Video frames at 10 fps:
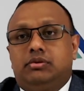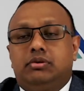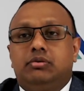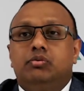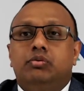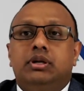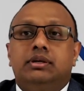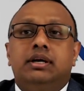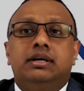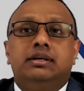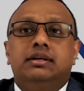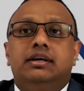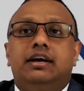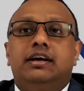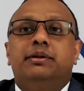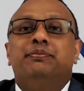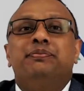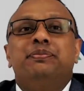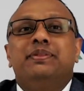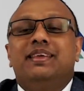Well done.
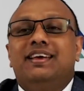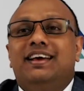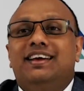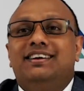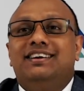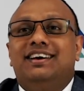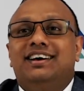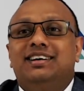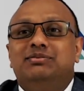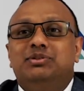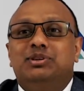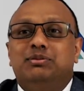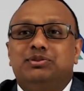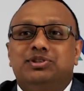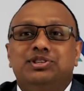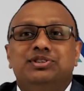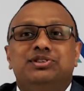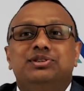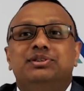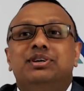And hope to see you
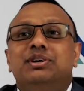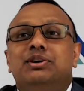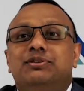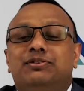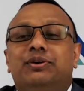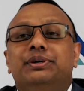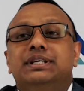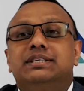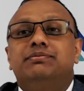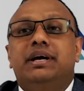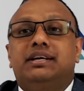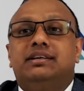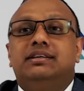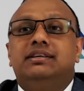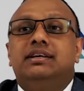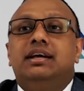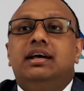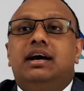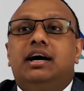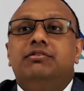soon. 4 years back.
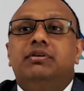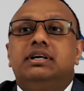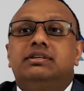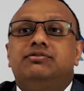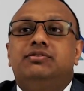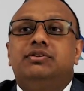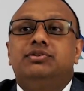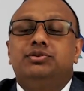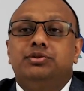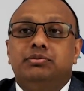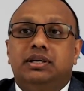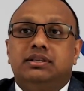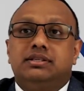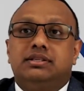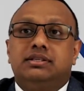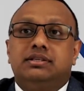I worked for 2 months.